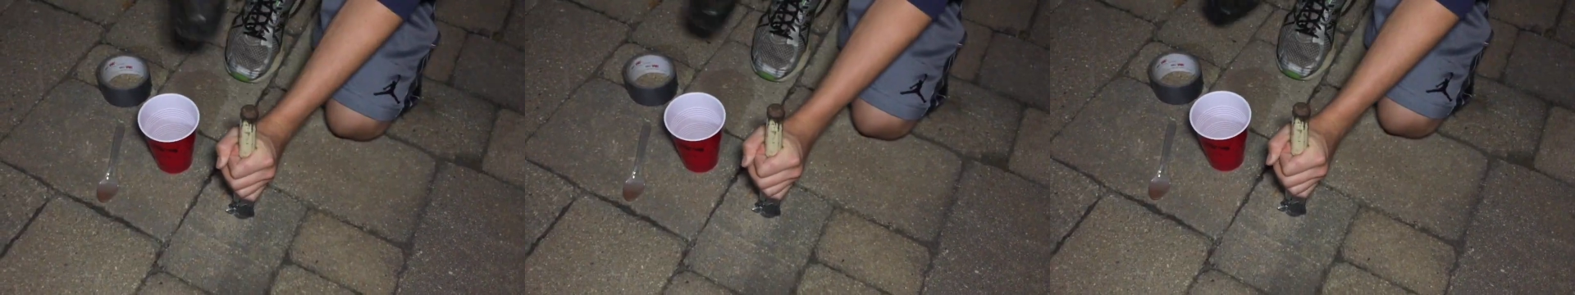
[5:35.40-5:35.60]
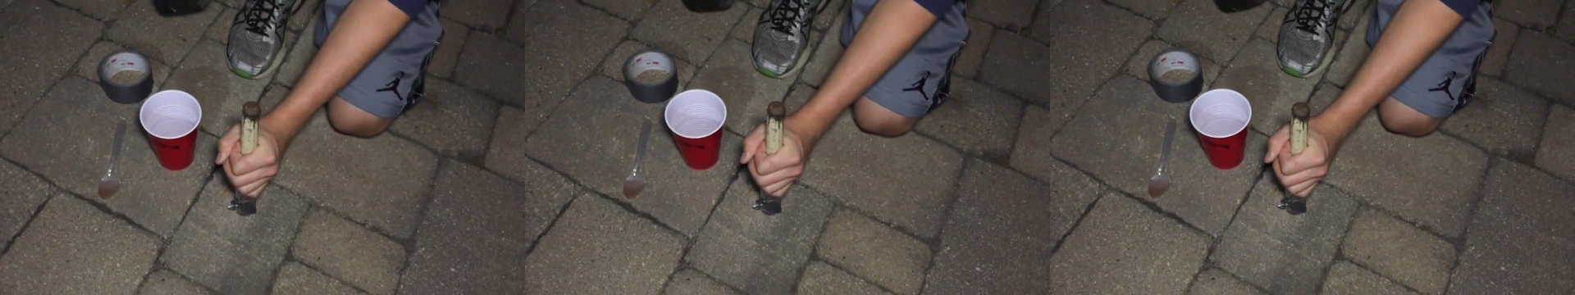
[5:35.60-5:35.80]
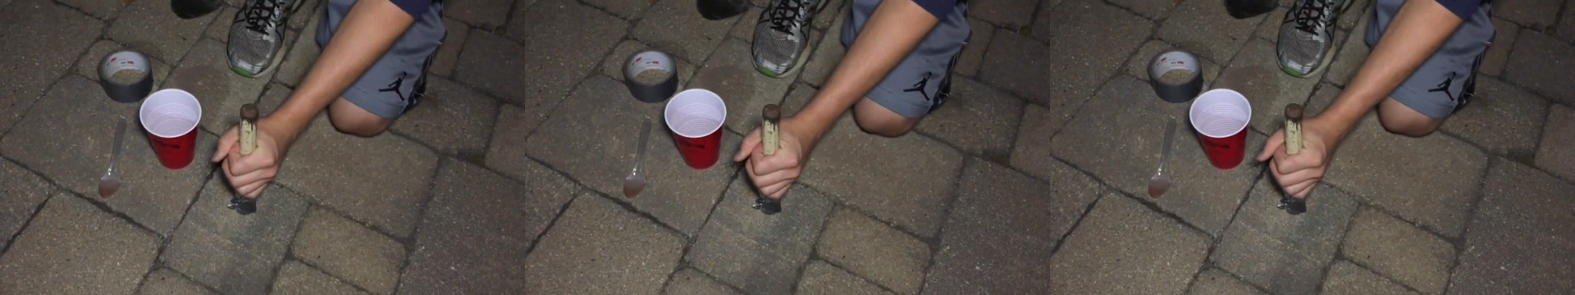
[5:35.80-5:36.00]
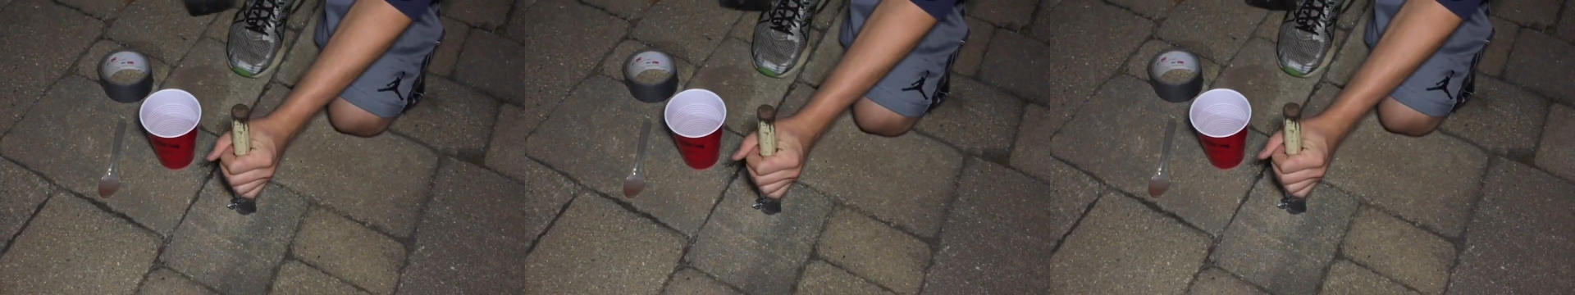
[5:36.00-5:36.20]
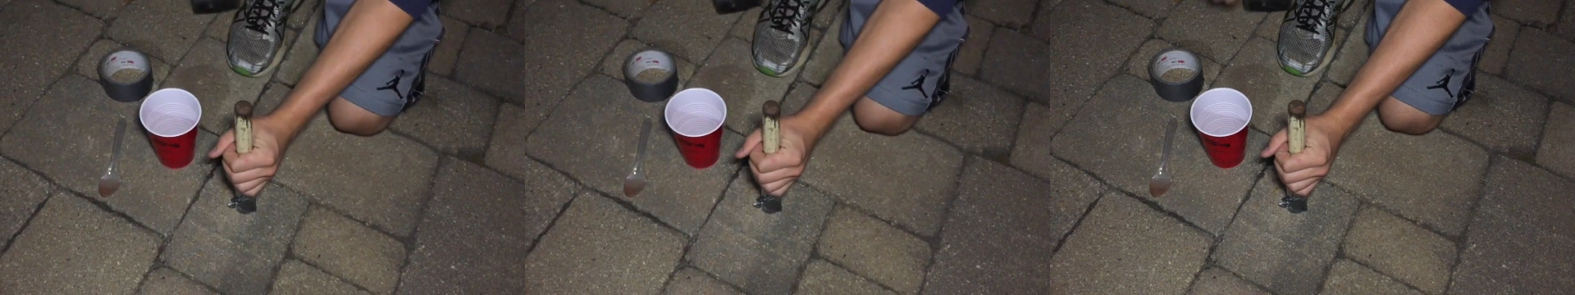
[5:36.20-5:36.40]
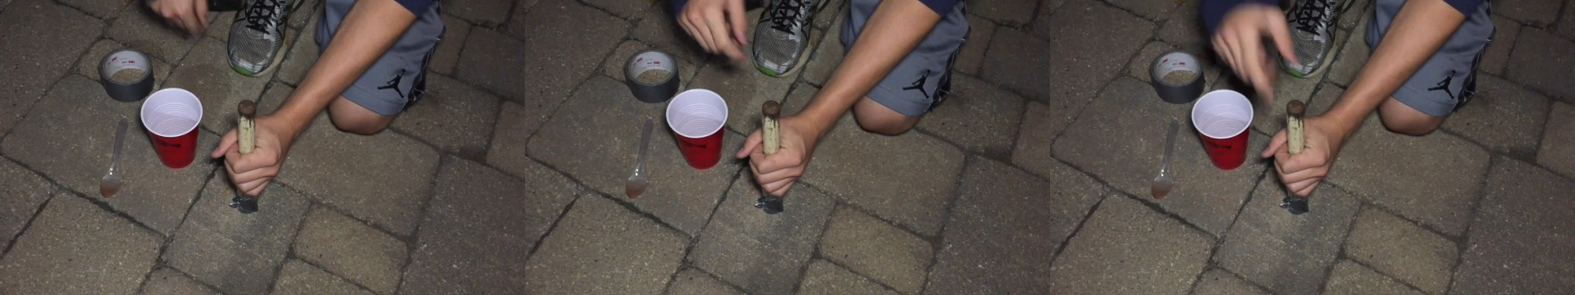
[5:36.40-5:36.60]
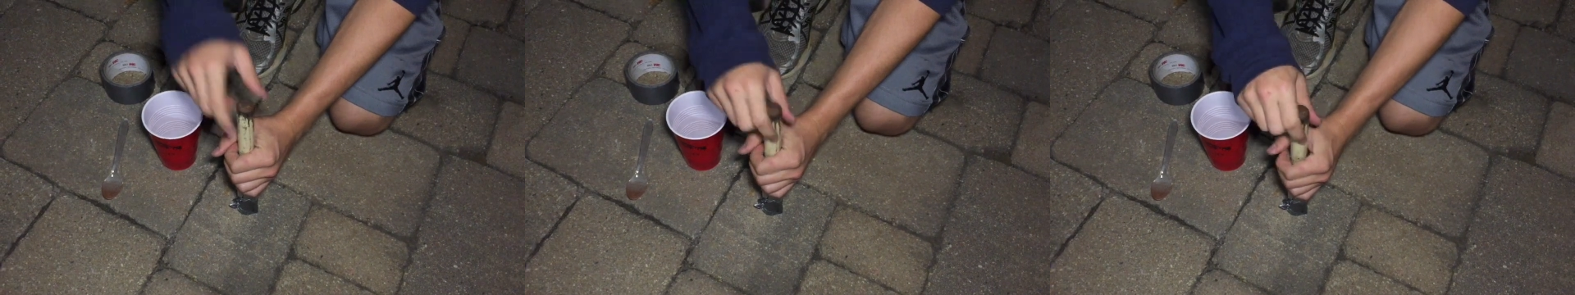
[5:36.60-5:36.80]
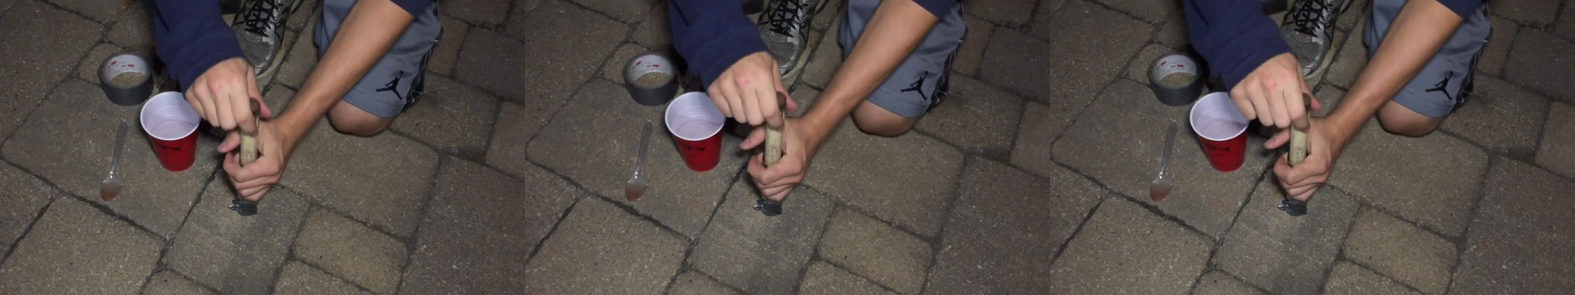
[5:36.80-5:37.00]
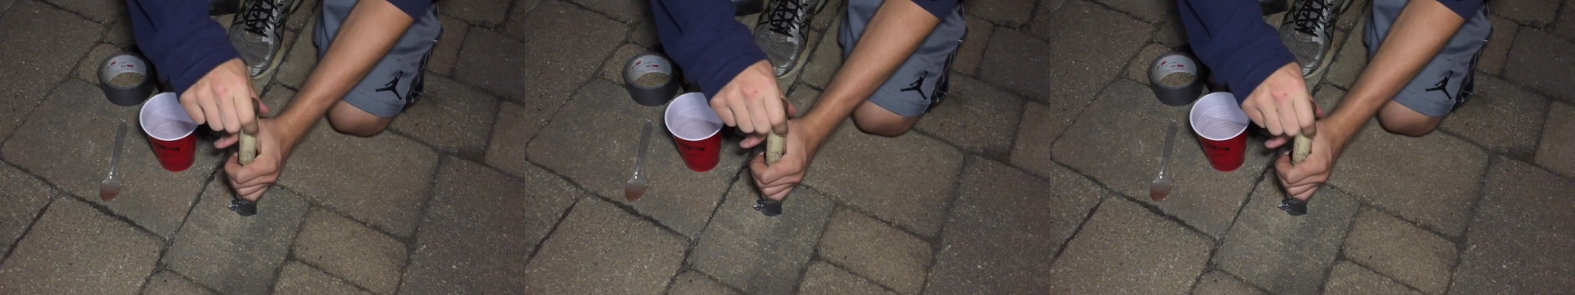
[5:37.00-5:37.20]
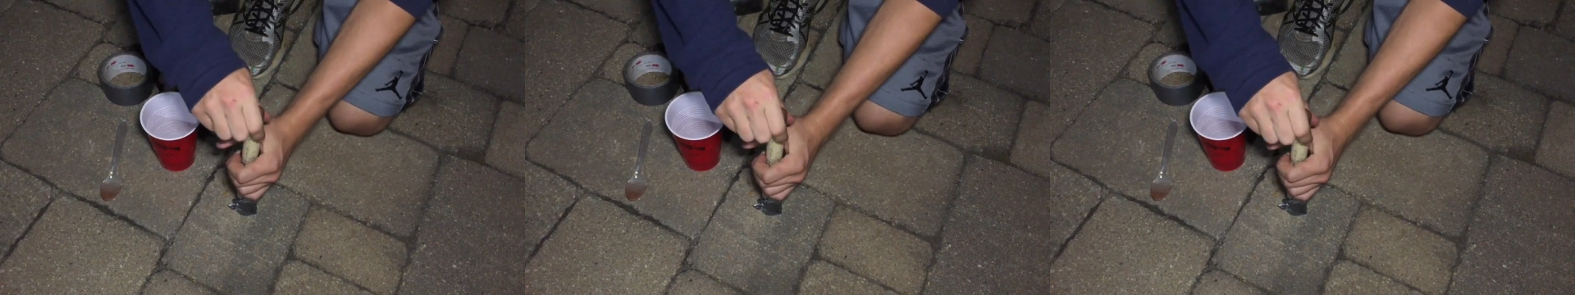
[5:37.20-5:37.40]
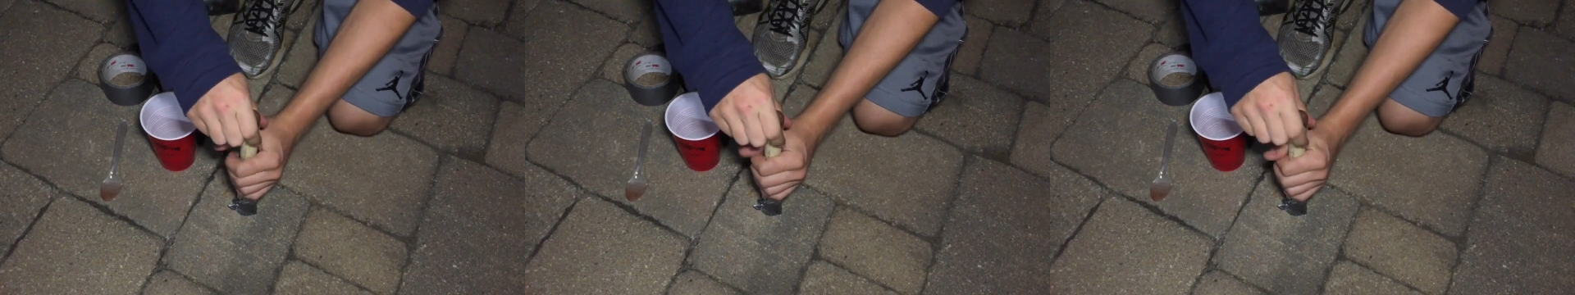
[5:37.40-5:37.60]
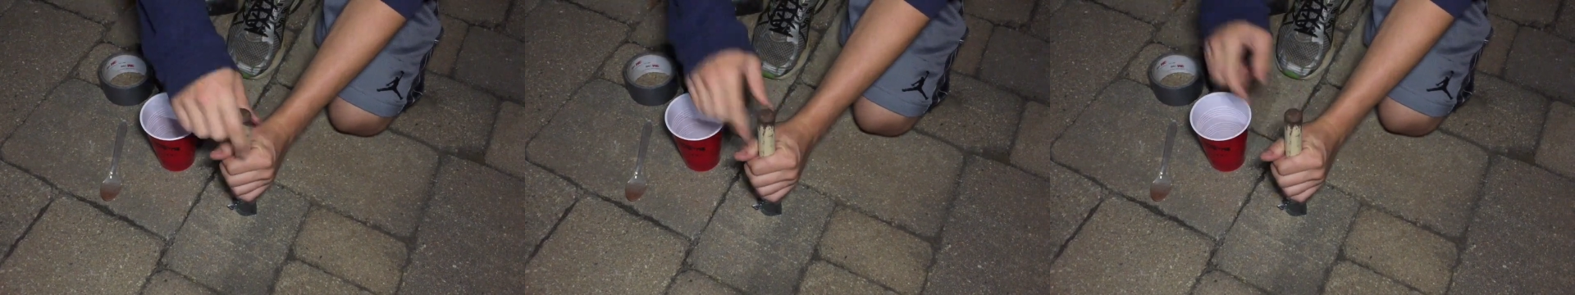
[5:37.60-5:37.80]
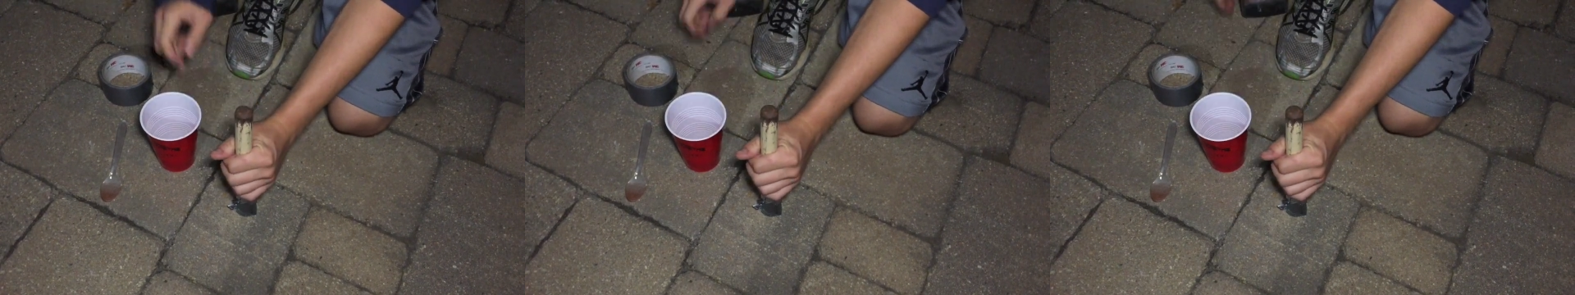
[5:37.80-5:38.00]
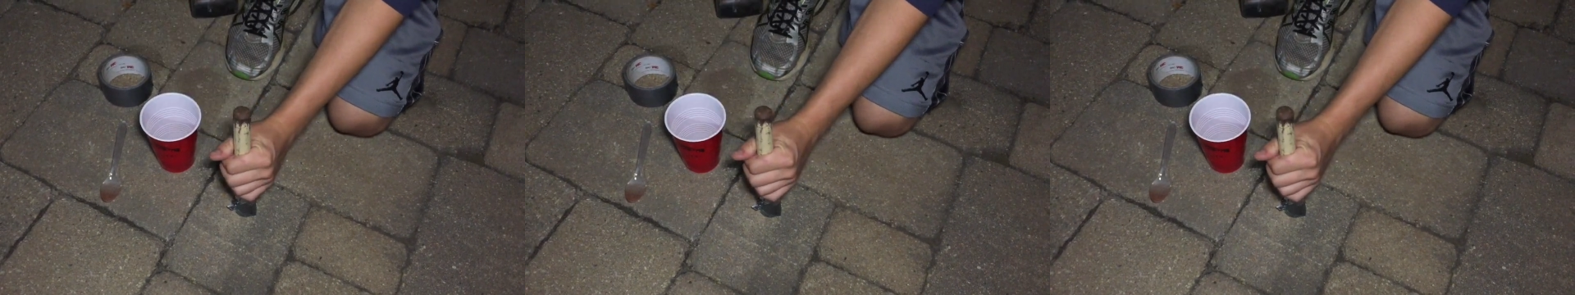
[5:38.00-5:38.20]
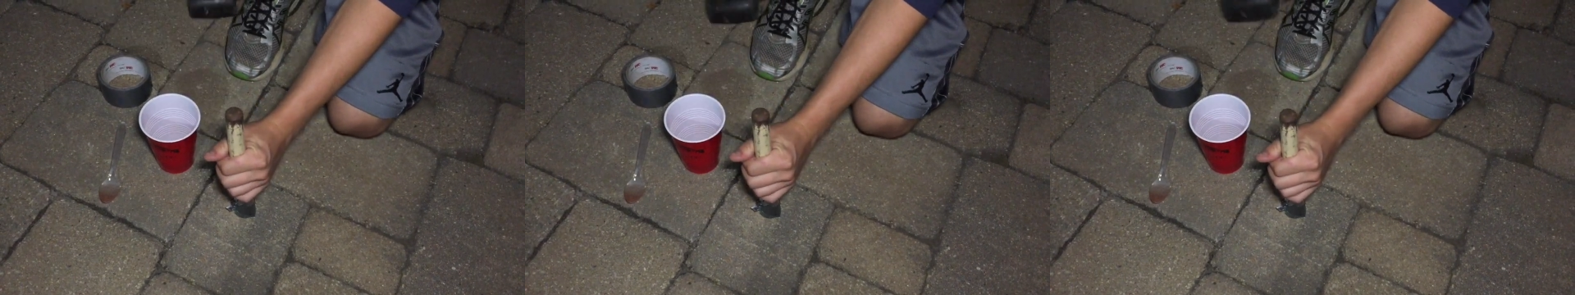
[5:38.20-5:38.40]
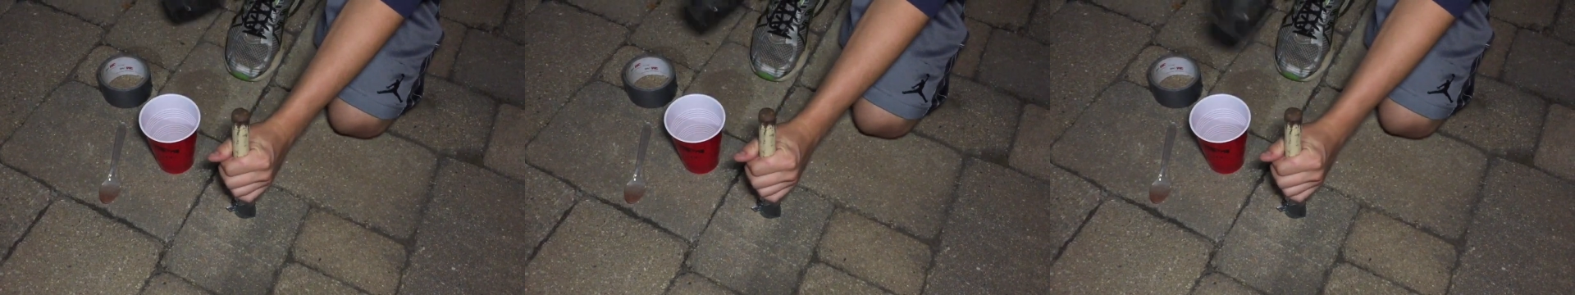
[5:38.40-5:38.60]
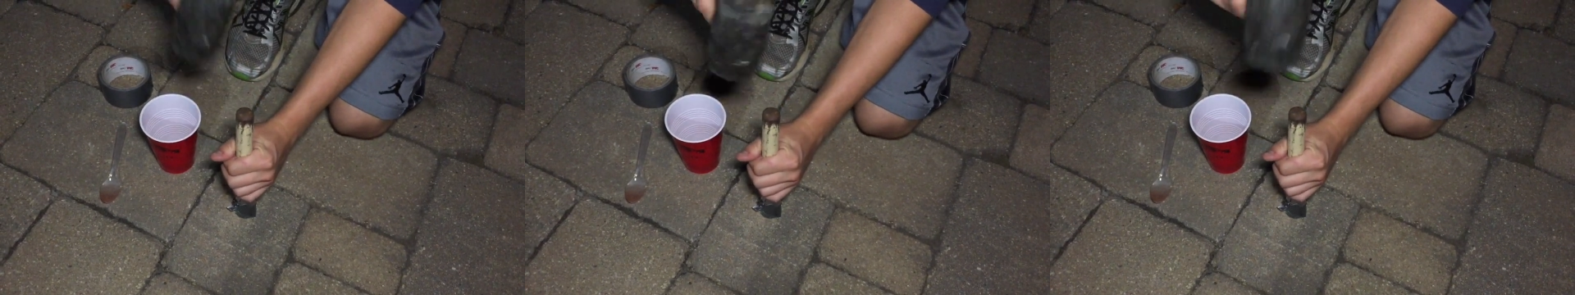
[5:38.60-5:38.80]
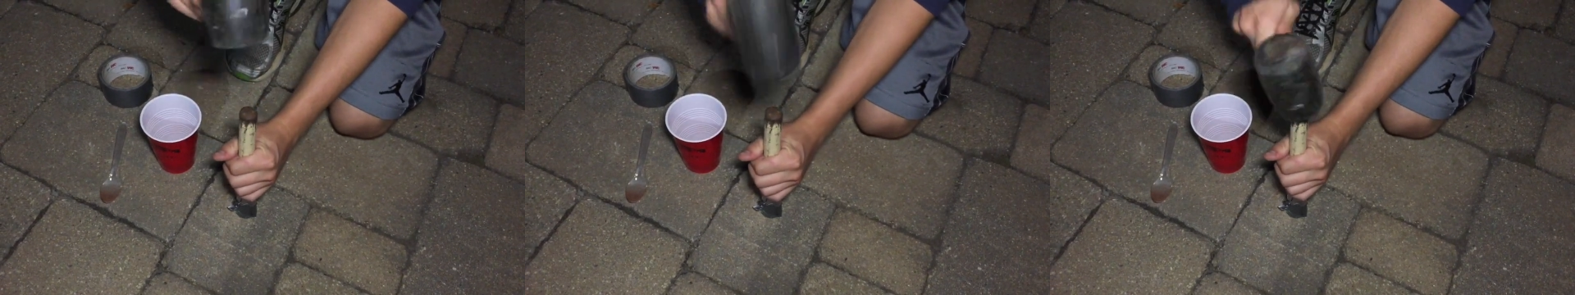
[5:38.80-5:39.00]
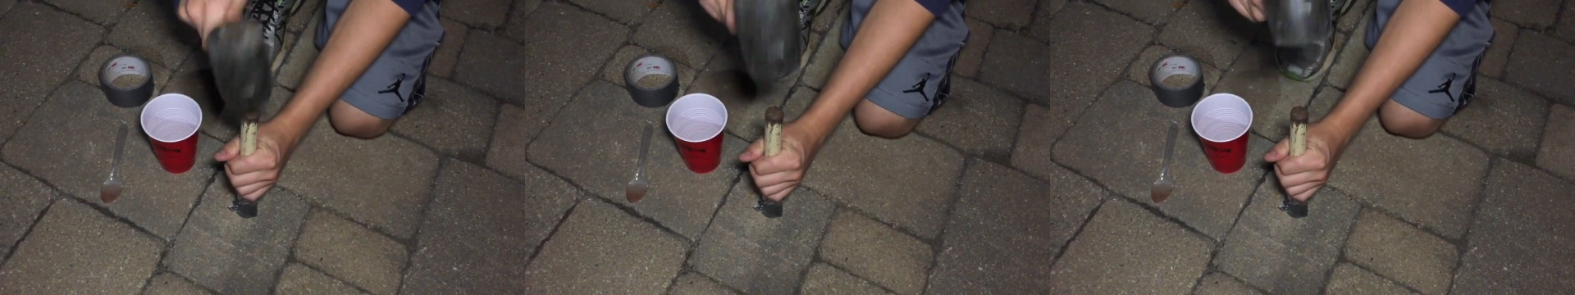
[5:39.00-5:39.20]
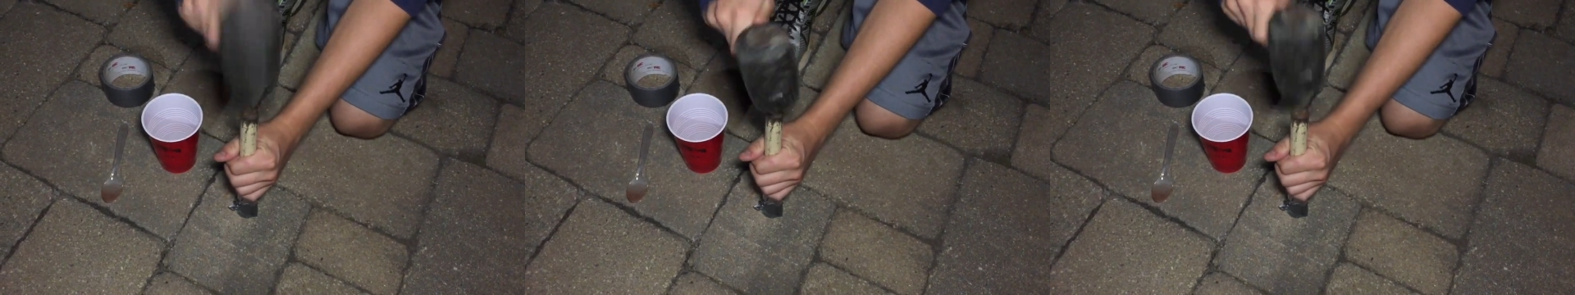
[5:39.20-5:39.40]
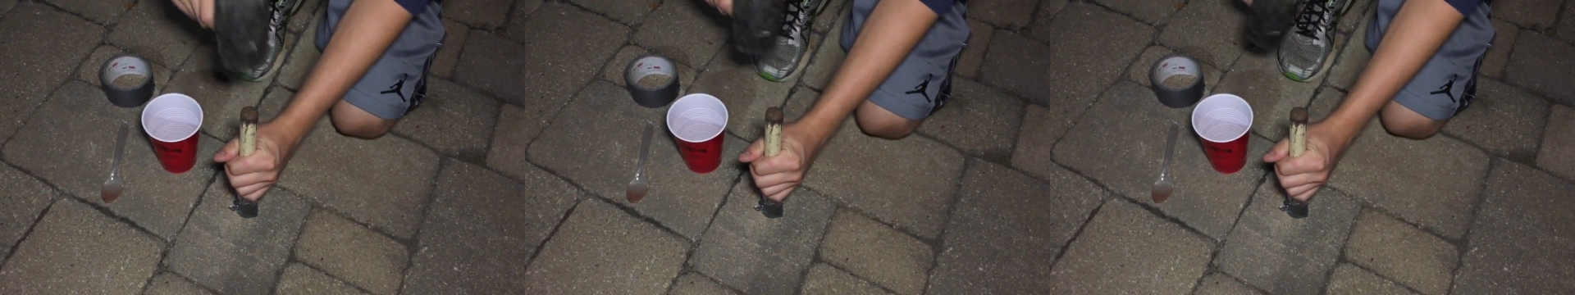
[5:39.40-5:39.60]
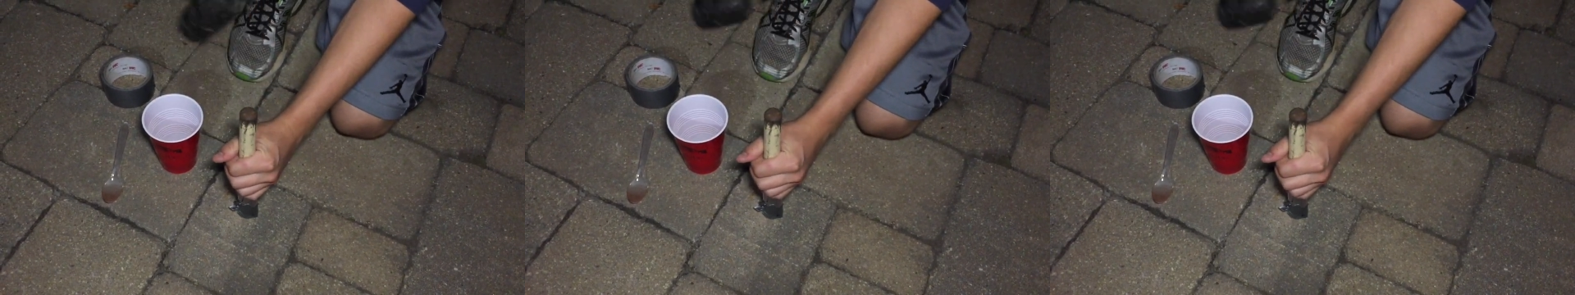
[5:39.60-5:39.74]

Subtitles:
(no speaker visible)